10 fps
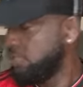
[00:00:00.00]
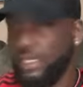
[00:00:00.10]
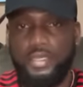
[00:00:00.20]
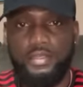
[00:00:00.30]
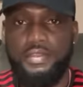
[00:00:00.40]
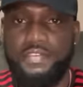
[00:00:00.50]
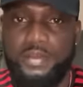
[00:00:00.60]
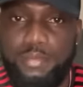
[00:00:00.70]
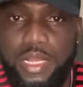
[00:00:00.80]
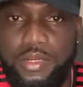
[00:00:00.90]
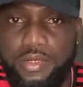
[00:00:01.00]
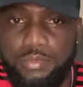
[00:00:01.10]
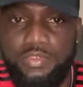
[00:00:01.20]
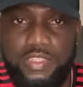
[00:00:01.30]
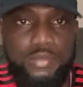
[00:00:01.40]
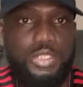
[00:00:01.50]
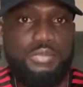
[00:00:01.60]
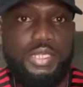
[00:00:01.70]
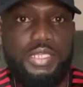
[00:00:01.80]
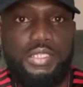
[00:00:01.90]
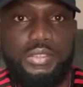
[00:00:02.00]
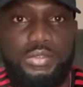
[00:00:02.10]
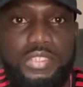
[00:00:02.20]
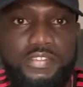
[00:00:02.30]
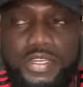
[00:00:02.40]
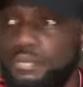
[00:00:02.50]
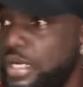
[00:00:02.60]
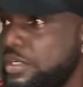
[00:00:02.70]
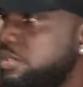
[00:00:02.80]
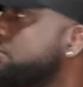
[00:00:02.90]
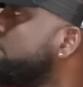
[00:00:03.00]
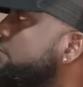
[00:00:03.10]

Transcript: Yeah, different background. We feel much better now. Different background.